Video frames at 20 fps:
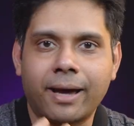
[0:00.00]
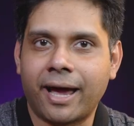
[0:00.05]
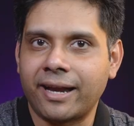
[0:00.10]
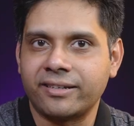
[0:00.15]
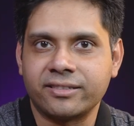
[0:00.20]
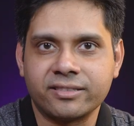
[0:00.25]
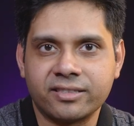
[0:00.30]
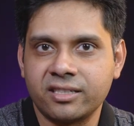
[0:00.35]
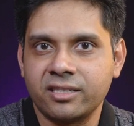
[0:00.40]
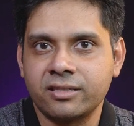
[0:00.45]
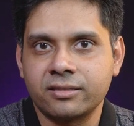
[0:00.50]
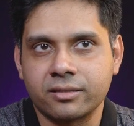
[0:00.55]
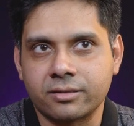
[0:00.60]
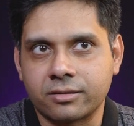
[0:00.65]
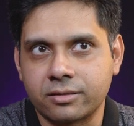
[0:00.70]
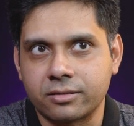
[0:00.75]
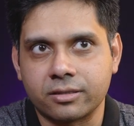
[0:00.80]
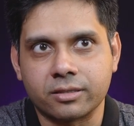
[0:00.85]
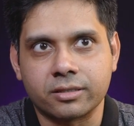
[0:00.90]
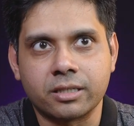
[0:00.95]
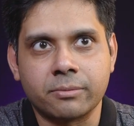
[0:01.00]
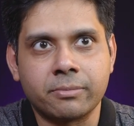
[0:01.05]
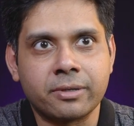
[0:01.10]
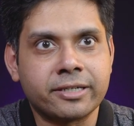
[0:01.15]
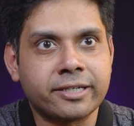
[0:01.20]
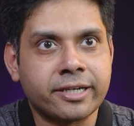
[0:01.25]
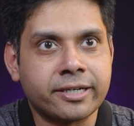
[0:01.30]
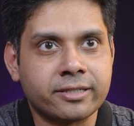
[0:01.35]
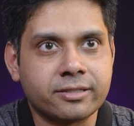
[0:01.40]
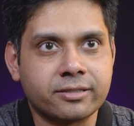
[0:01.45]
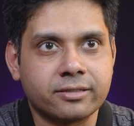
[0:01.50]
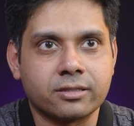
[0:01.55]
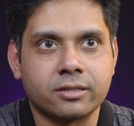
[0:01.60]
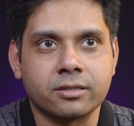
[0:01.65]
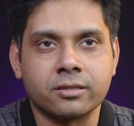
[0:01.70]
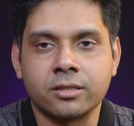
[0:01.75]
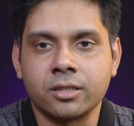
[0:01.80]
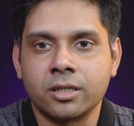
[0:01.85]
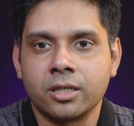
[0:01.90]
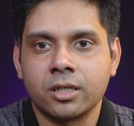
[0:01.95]
bad disease. It debilitates
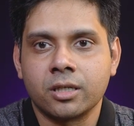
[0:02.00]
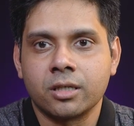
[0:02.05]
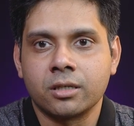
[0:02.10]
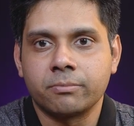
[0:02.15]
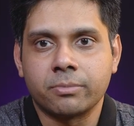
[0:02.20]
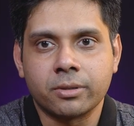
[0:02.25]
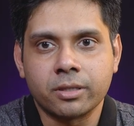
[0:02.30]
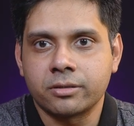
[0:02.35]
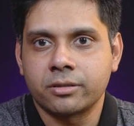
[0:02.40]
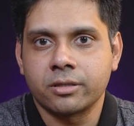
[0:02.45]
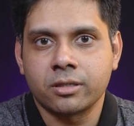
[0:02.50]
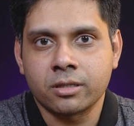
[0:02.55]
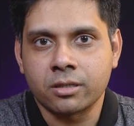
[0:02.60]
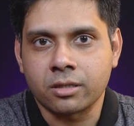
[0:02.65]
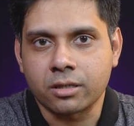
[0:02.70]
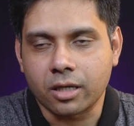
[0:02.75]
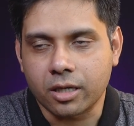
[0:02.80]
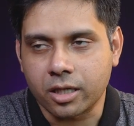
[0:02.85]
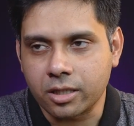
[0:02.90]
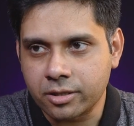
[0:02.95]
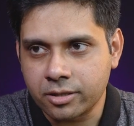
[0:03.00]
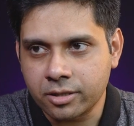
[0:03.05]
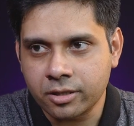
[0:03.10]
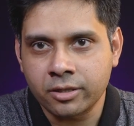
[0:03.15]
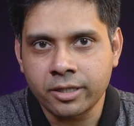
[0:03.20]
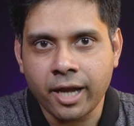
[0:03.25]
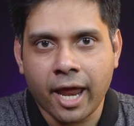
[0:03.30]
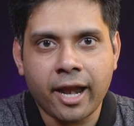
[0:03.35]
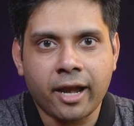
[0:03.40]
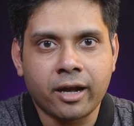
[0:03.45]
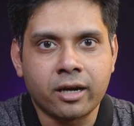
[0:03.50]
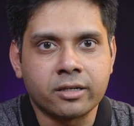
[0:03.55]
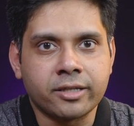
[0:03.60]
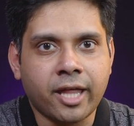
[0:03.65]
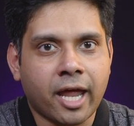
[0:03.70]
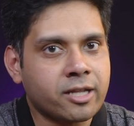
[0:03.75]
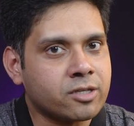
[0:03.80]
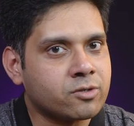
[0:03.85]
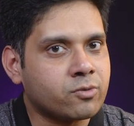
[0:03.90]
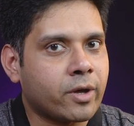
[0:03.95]
the person concerned, and
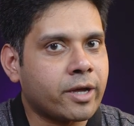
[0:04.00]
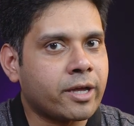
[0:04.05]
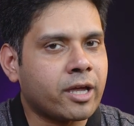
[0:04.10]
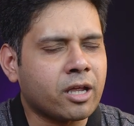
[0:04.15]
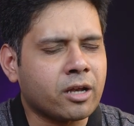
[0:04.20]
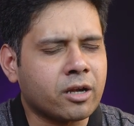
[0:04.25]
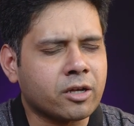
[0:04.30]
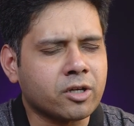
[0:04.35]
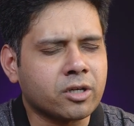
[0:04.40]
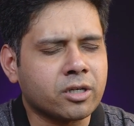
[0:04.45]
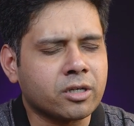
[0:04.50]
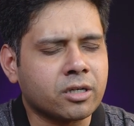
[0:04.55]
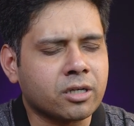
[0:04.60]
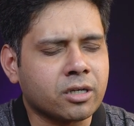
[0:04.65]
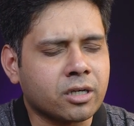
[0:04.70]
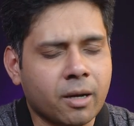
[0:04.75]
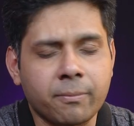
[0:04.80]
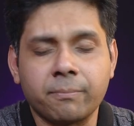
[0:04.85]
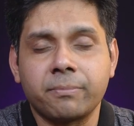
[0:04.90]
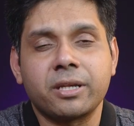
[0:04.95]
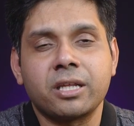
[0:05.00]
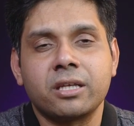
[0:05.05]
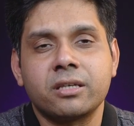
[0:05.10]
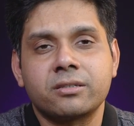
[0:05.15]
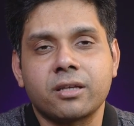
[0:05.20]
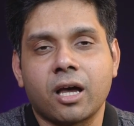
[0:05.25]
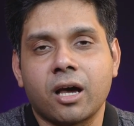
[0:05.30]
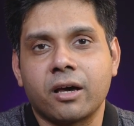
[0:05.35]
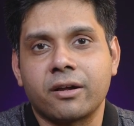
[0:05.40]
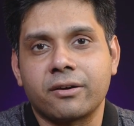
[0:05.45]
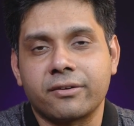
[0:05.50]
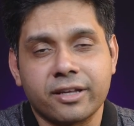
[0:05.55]
that is why uh, companies are